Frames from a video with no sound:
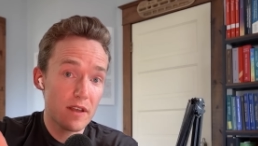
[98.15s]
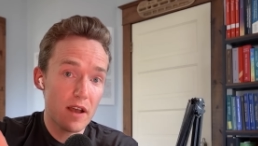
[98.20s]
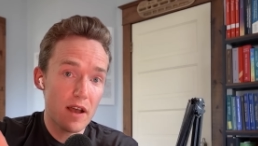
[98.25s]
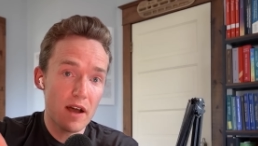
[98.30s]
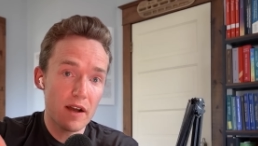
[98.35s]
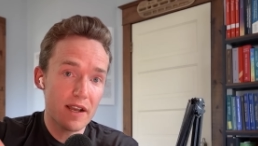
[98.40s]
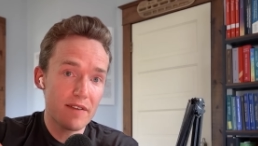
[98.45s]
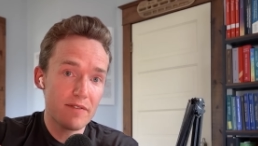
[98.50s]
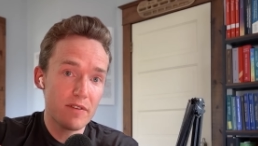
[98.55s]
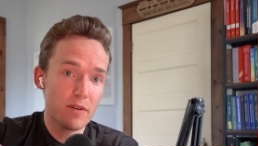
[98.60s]
a
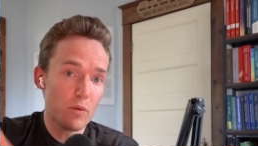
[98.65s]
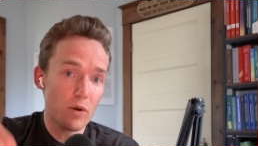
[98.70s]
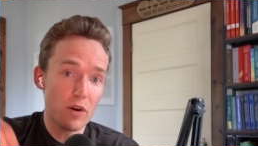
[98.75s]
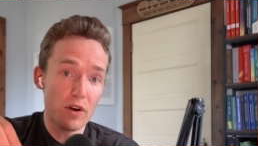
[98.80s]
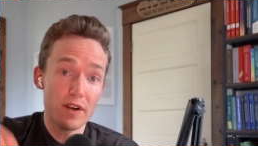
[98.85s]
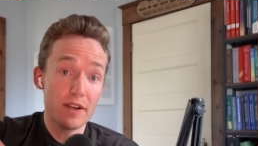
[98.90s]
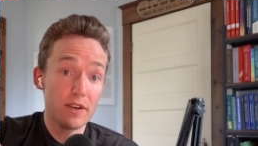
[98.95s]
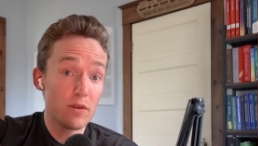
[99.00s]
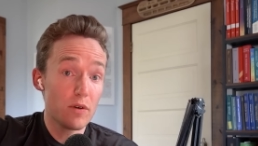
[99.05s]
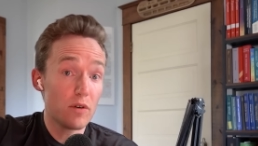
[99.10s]
given
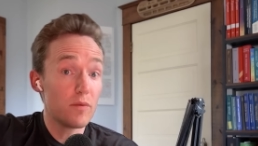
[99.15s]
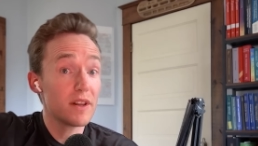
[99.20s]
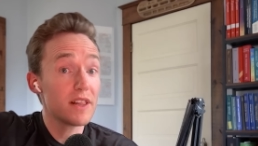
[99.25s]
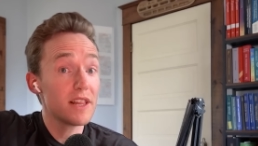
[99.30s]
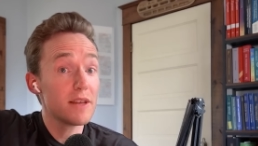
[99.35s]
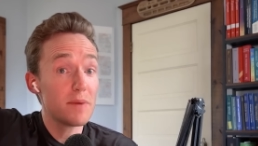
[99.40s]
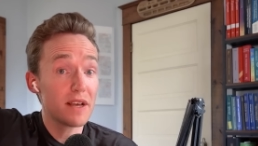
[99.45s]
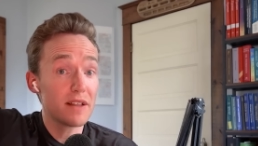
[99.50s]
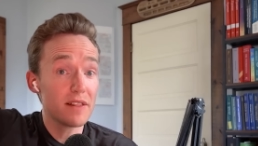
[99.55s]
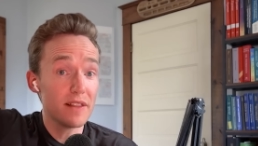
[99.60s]
word into a really
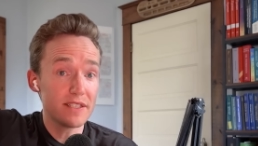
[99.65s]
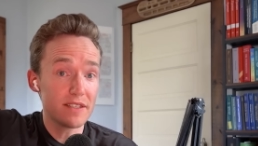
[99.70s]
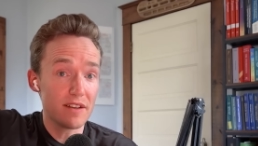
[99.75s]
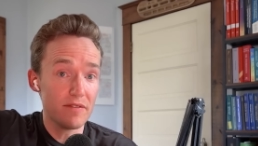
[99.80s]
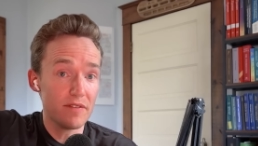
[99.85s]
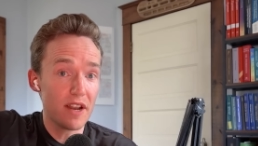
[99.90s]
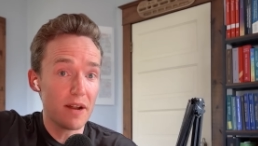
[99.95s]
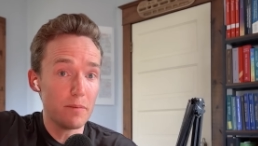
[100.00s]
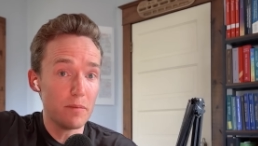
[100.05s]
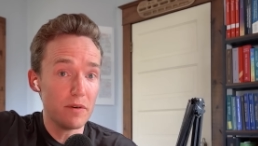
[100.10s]
big list of
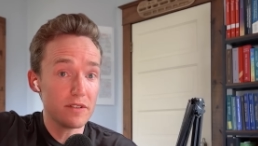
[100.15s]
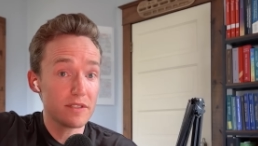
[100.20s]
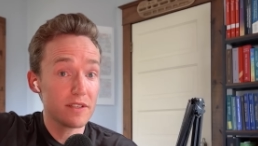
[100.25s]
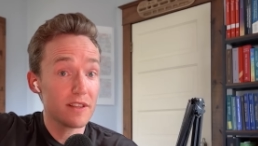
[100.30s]
numbers,